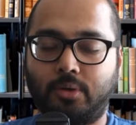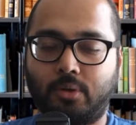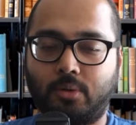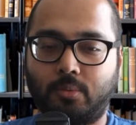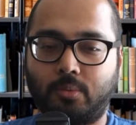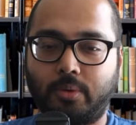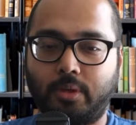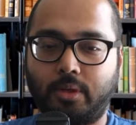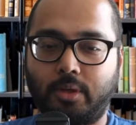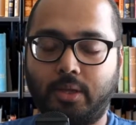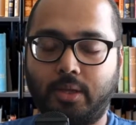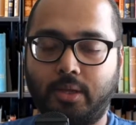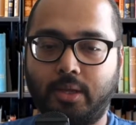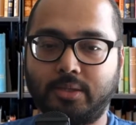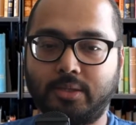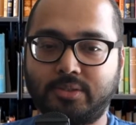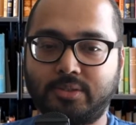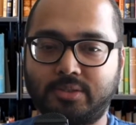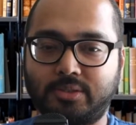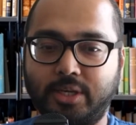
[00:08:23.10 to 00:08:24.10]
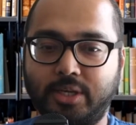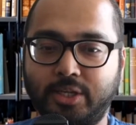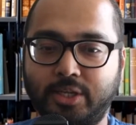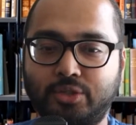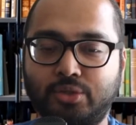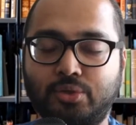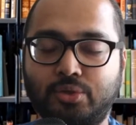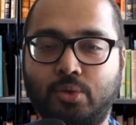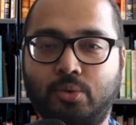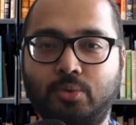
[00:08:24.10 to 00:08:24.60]
it
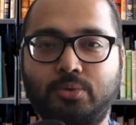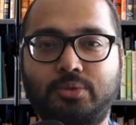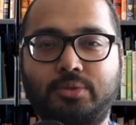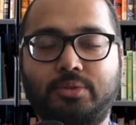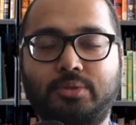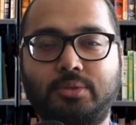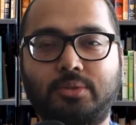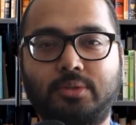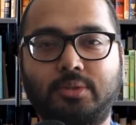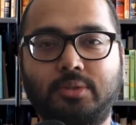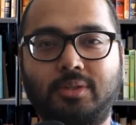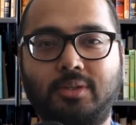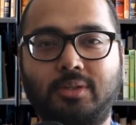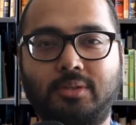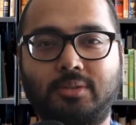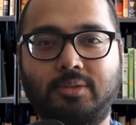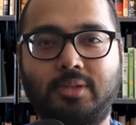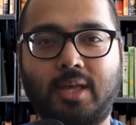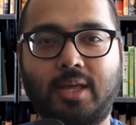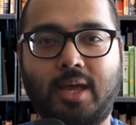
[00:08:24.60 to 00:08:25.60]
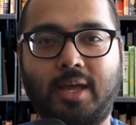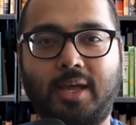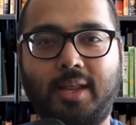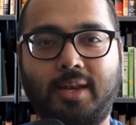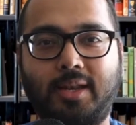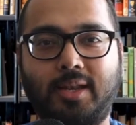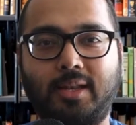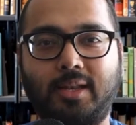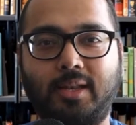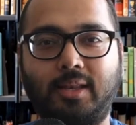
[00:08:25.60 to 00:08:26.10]
shows
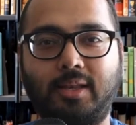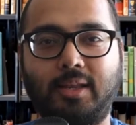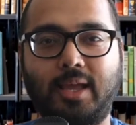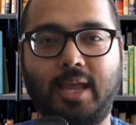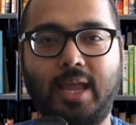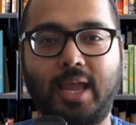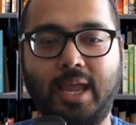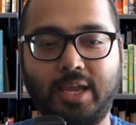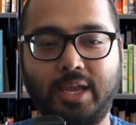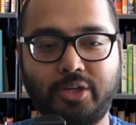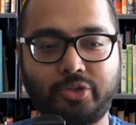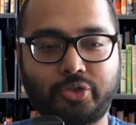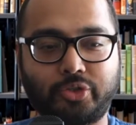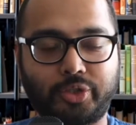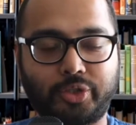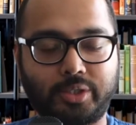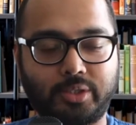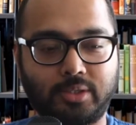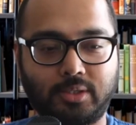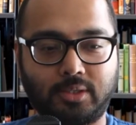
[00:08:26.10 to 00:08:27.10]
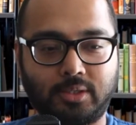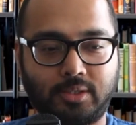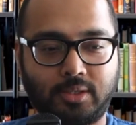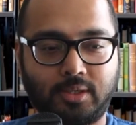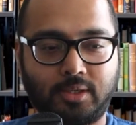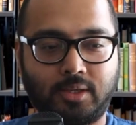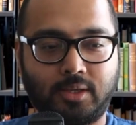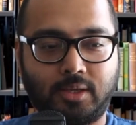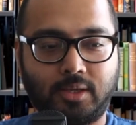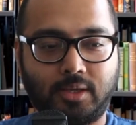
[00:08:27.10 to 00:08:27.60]
that hatred
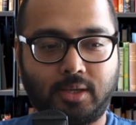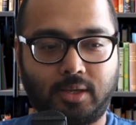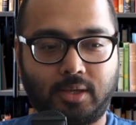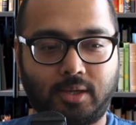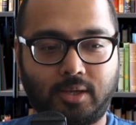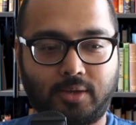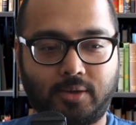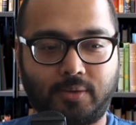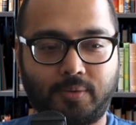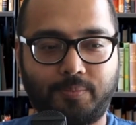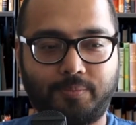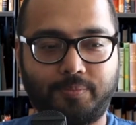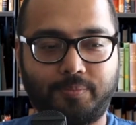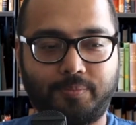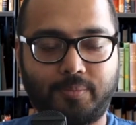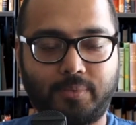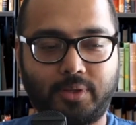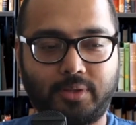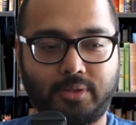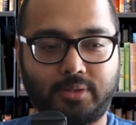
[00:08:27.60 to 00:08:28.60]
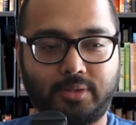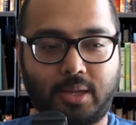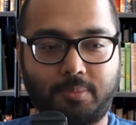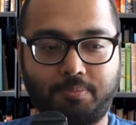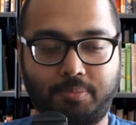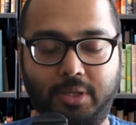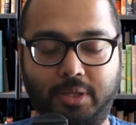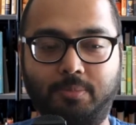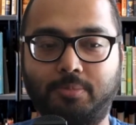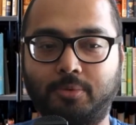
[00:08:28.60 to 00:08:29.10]
that
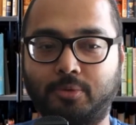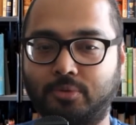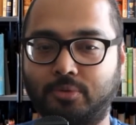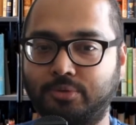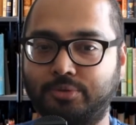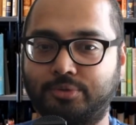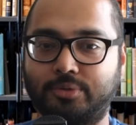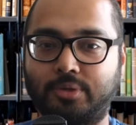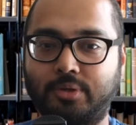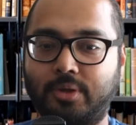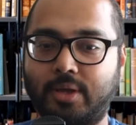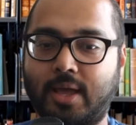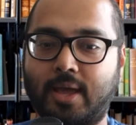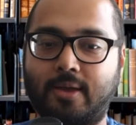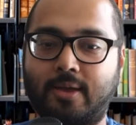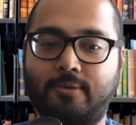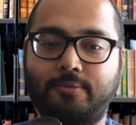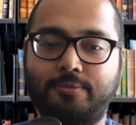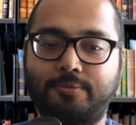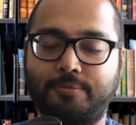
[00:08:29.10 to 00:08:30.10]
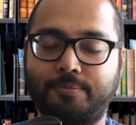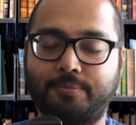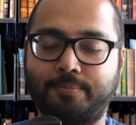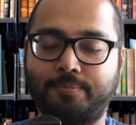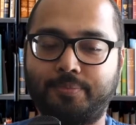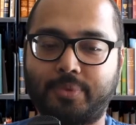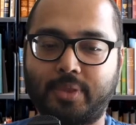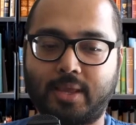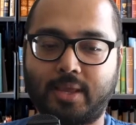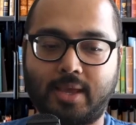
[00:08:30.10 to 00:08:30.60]
people still have.
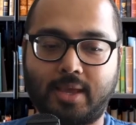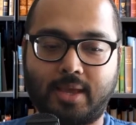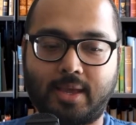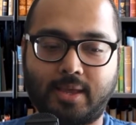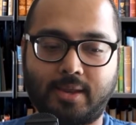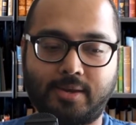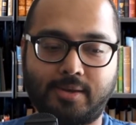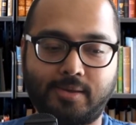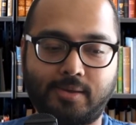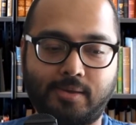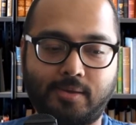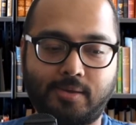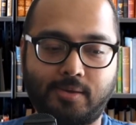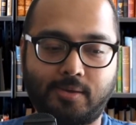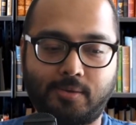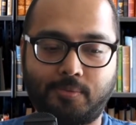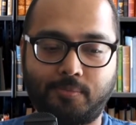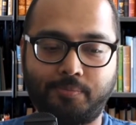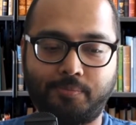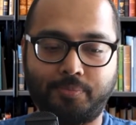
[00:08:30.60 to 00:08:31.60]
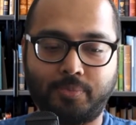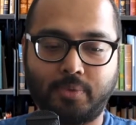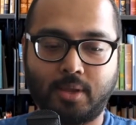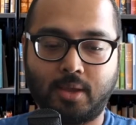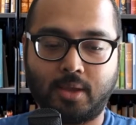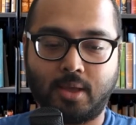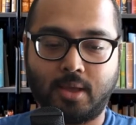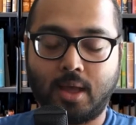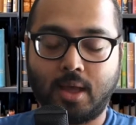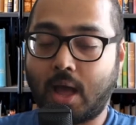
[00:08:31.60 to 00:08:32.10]
And
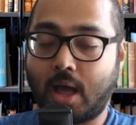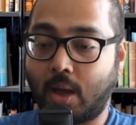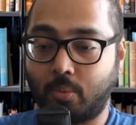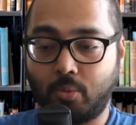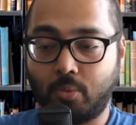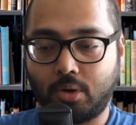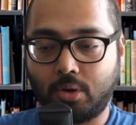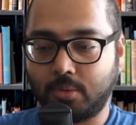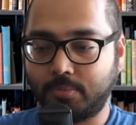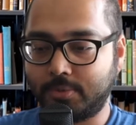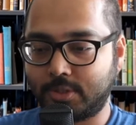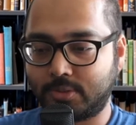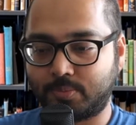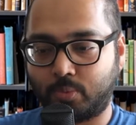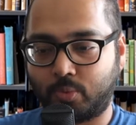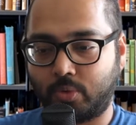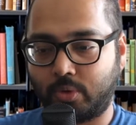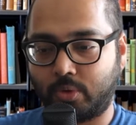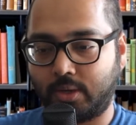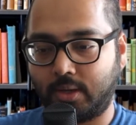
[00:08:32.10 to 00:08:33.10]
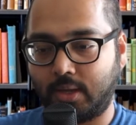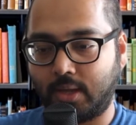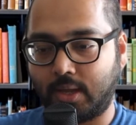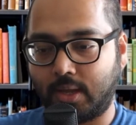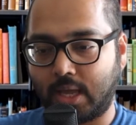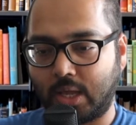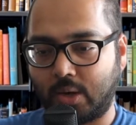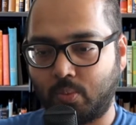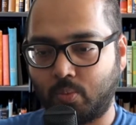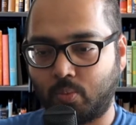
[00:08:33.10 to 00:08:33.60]
I woke up this morning,
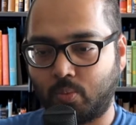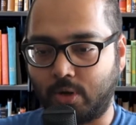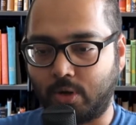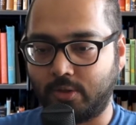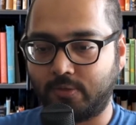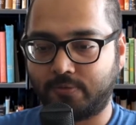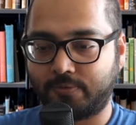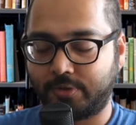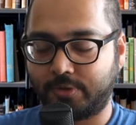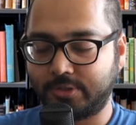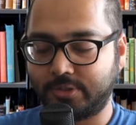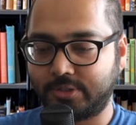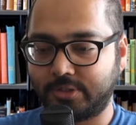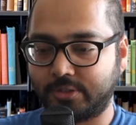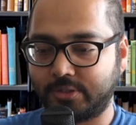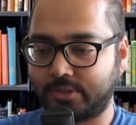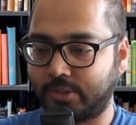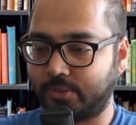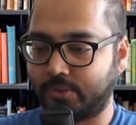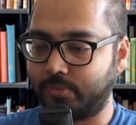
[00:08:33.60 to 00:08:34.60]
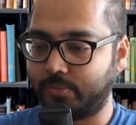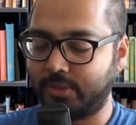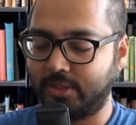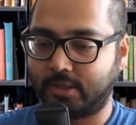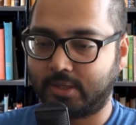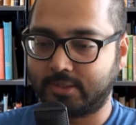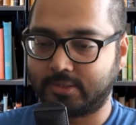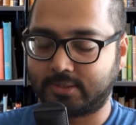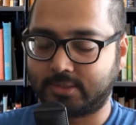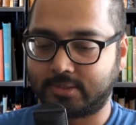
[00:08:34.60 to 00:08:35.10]
and one of the first things I
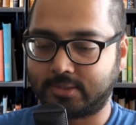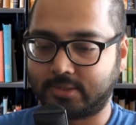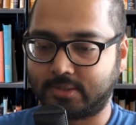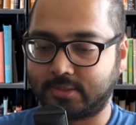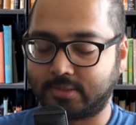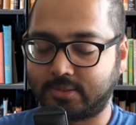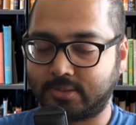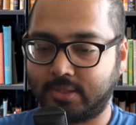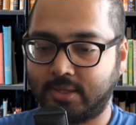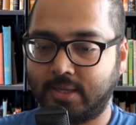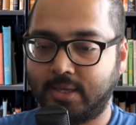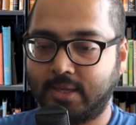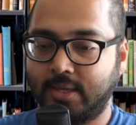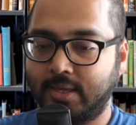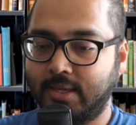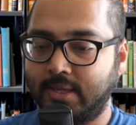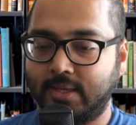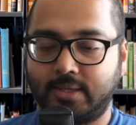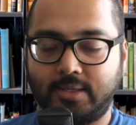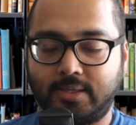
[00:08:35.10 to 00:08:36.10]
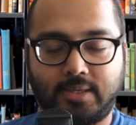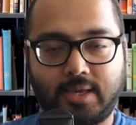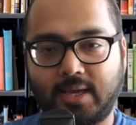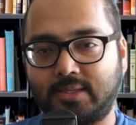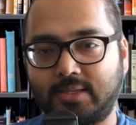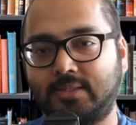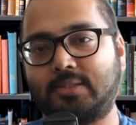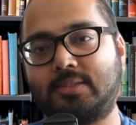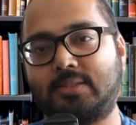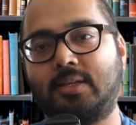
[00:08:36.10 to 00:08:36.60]
realized is,
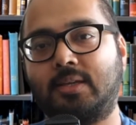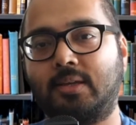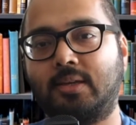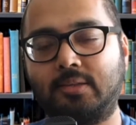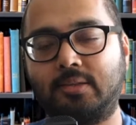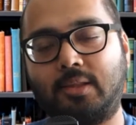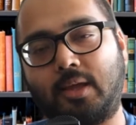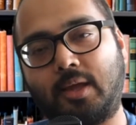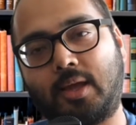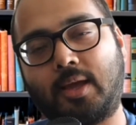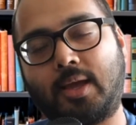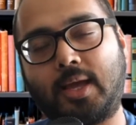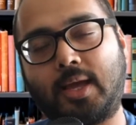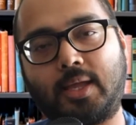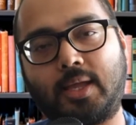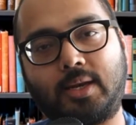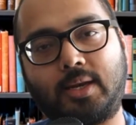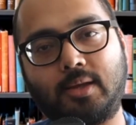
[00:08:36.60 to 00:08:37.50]
yes, that